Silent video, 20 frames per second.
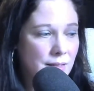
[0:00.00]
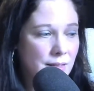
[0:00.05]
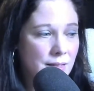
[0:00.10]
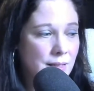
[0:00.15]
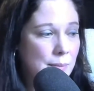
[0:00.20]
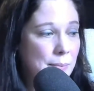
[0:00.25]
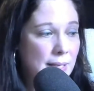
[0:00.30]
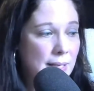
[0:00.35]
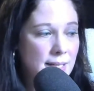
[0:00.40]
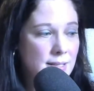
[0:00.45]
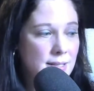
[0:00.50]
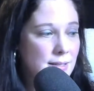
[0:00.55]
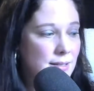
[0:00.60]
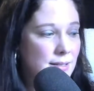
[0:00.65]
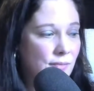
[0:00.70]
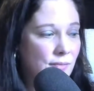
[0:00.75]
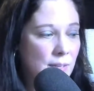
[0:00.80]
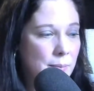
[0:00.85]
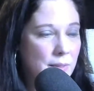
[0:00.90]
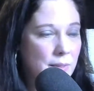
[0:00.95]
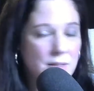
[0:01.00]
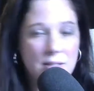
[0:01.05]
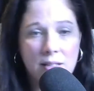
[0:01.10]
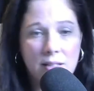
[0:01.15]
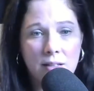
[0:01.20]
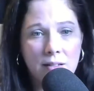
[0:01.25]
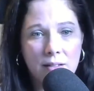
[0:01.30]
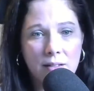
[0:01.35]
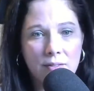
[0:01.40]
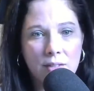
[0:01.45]
the best female
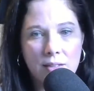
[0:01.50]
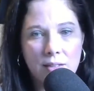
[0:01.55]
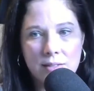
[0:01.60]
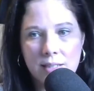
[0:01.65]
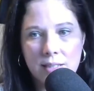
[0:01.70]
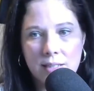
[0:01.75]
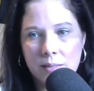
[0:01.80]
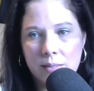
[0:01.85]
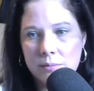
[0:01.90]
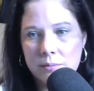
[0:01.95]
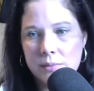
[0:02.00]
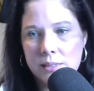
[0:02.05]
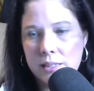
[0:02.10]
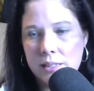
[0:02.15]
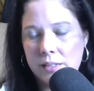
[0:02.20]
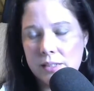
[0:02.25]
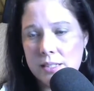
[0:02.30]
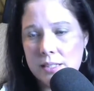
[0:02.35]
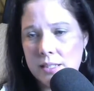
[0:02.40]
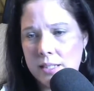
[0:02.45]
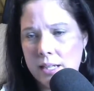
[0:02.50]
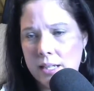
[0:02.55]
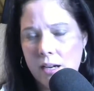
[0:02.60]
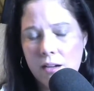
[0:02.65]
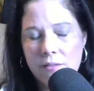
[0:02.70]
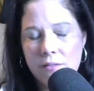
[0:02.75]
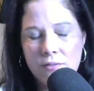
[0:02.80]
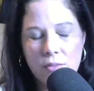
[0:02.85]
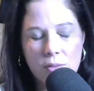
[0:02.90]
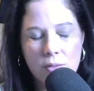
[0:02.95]
singer of all time. Seriously,
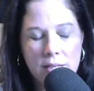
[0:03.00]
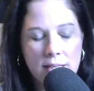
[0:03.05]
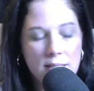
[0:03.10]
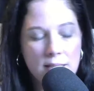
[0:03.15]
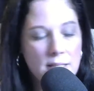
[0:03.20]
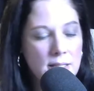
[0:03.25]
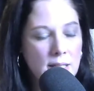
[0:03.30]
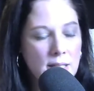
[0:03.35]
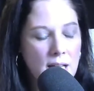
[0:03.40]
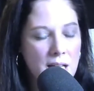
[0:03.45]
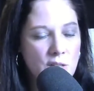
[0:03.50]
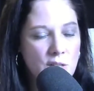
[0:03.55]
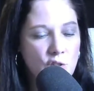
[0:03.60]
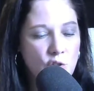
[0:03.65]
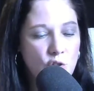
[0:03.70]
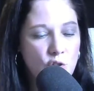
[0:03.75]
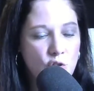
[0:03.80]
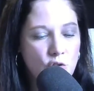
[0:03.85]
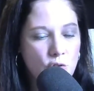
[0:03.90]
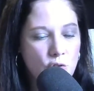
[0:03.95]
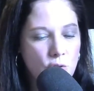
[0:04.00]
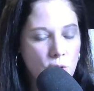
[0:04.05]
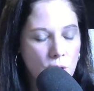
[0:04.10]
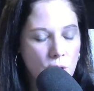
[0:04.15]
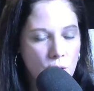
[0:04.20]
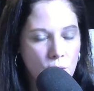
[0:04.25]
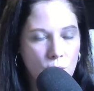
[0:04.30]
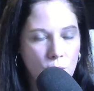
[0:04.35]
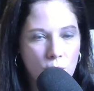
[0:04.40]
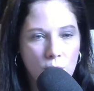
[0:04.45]
her voice is
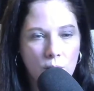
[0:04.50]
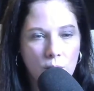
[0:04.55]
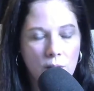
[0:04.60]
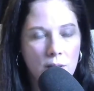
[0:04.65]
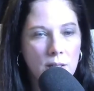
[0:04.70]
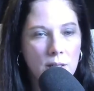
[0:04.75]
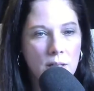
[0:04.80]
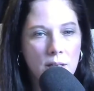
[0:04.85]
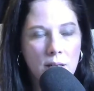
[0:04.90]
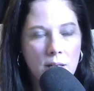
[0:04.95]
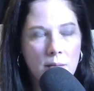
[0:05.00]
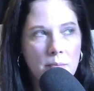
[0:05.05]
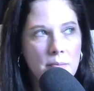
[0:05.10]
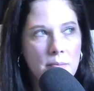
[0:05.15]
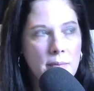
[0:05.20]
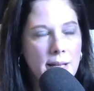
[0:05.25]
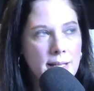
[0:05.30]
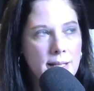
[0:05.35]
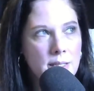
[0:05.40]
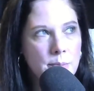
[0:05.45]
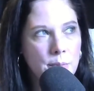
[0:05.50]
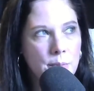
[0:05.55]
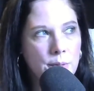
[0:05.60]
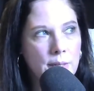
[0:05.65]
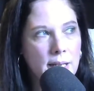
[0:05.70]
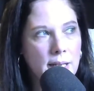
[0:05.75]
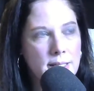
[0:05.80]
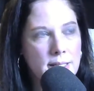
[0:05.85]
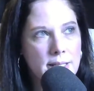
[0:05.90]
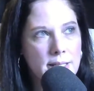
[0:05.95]
so
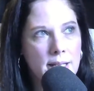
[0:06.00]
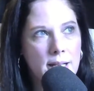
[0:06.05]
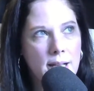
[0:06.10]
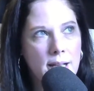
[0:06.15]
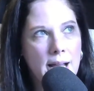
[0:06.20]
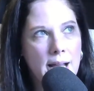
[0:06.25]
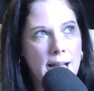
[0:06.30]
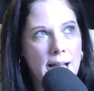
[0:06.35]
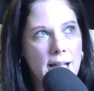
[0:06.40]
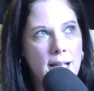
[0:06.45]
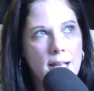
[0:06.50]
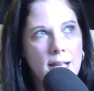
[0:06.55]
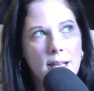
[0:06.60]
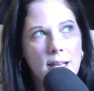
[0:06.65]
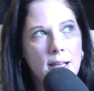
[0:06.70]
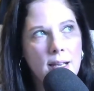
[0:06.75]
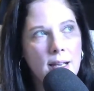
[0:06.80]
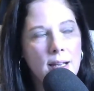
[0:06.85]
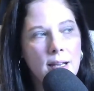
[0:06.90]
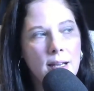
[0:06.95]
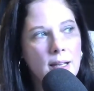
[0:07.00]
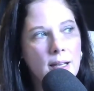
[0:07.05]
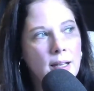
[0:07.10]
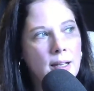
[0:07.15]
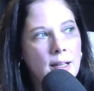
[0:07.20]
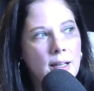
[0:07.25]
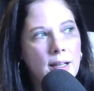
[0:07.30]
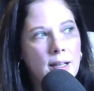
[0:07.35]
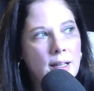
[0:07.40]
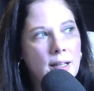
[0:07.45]
mesmerizing. I,
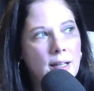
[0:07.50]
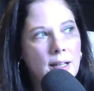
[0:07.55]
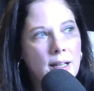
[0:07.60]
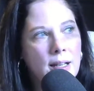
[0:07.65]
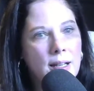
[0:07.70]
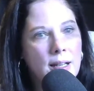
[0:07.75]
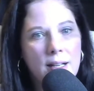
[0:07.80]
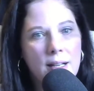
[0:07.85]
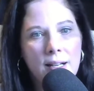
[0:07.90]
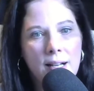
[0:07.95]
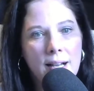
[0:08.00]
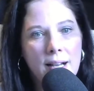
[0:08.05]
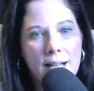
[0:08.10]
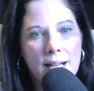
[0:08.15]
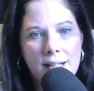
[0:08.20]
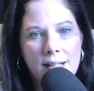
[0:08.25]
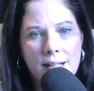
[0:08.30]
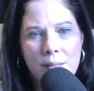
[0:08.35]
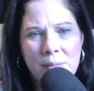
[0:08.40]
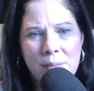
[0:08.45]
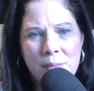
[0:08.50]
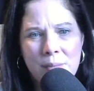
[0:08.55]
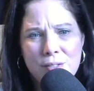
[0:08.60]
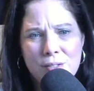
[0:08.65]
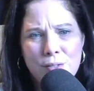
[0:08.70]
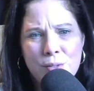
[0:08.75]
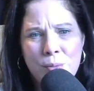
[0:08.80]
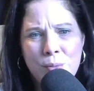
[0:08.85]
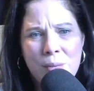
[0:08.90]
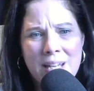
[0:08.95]
I, I mean,
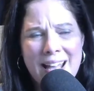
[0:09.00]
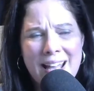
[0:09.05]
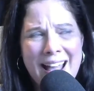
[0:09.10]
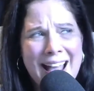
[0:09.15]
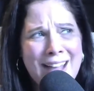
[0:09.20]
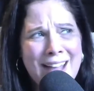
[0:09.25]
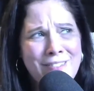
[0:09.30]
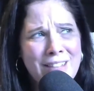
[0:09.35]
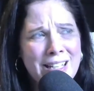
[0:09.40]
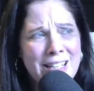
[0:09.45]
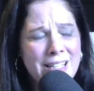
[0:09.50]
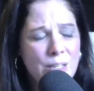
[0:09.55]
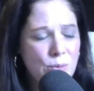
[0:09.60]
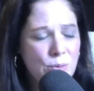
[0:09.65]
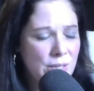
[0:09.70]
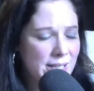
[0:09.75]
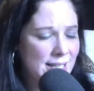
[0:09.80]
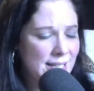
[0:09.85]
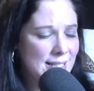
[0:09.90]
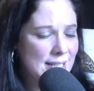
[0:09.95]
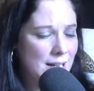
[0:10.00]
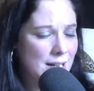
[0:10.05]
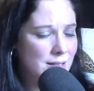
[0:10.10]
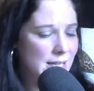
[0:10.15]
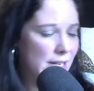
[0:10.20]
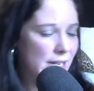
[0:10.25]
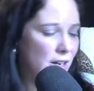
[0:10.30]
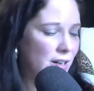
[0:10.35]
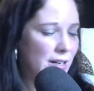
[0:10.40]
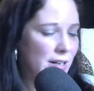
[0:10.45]
do we have anyone that sounds
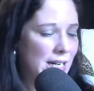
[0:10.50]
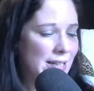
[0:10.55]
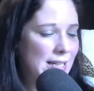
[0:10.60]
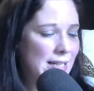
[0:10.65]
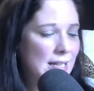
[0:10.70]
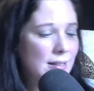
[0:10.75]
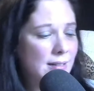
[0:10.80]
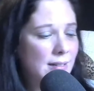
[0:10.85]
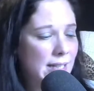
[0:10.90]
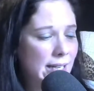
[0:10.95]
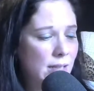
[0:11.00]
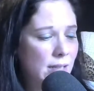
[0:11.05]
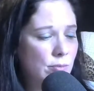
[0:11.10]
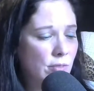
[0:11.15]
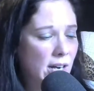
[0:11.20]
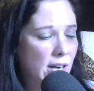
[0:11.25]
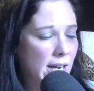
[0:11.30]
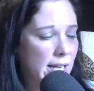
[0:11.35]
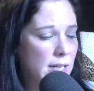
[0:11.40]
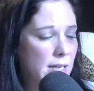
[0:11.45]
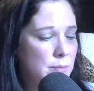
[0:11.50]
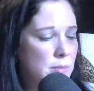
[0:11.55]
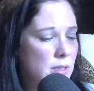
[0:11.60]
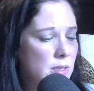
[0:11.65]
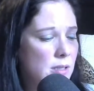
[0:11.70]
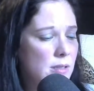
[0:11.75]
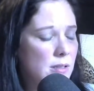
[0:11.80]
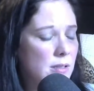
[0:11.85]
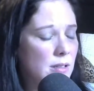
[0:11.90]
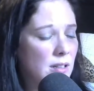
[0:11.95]
like her? I think LeAnn
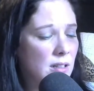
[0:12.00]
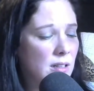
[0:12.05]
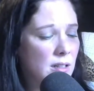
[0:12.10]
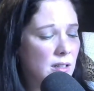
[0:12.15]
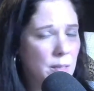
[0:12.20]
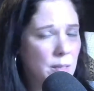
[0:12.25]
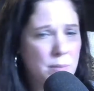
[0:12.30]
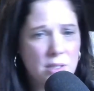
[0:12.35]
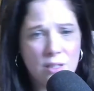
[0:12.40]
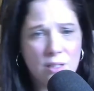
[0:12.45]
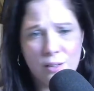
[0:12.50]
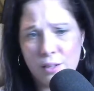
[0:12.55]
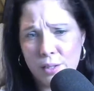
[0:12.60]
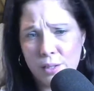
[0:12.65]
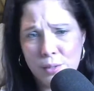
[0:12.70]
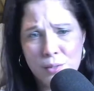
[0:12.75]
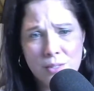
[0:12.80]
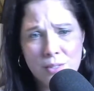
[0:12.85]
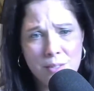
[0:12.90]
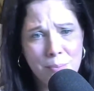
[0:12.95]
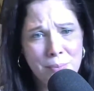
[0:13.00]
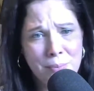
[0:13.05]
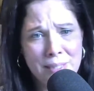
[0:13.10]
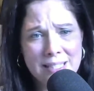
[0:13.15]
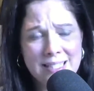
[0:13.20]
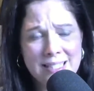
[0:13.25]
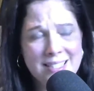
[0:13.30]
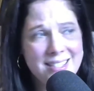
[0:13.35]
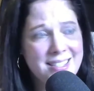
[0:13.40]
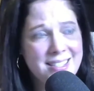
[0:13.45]
Rimes comes close,
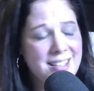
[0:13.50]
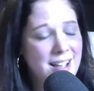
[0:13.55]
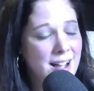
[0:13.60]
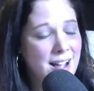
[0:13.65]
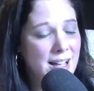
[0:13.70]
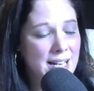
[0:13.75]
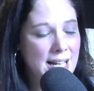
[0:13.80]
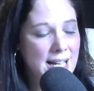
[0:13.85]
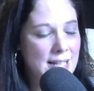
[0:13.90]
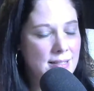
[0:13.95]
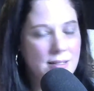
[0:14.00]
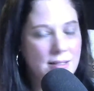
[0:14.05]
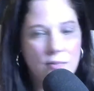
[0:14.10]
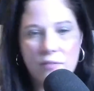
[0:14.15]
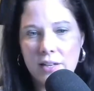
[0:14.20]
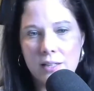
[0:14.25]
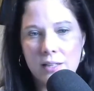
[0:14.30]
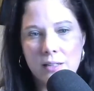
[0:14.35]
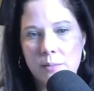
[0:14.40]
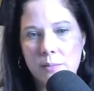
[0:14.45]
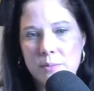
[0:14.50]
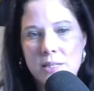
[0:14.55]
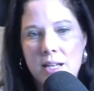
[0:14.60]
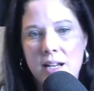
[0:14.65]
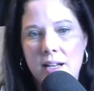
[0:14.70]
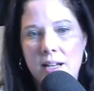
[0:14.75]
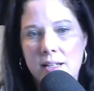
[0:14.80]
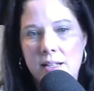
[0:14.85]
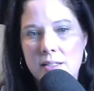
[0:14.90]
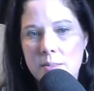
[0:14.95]
but not as developed
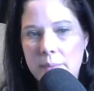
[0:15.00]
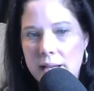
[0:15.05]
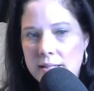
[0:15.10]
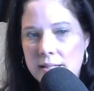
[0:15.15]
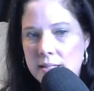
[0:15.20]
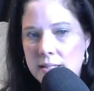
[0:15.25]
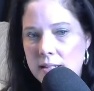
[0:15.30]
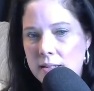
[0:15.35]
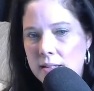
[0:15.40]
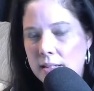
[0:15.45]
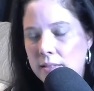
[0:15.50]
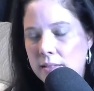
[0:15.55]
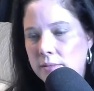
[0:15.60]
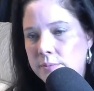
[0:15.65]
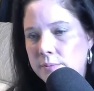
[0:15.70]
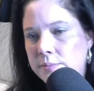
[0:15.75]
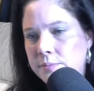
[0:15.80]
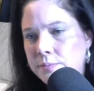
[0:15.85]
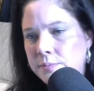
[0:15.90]
as Patsy Cline.